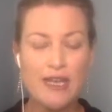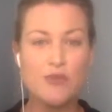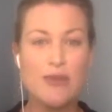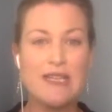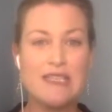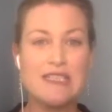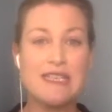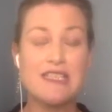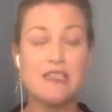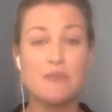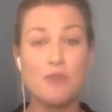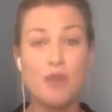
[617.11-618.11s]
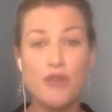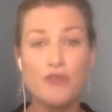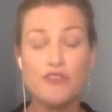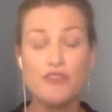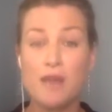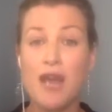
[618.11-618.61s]
is we get a testimonial
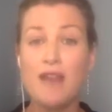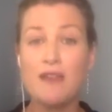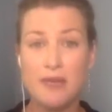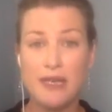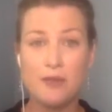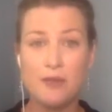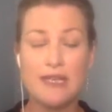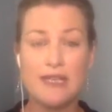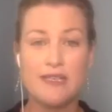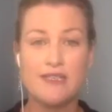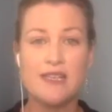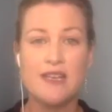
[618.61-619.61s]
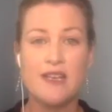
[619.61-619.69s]
from other meeting planners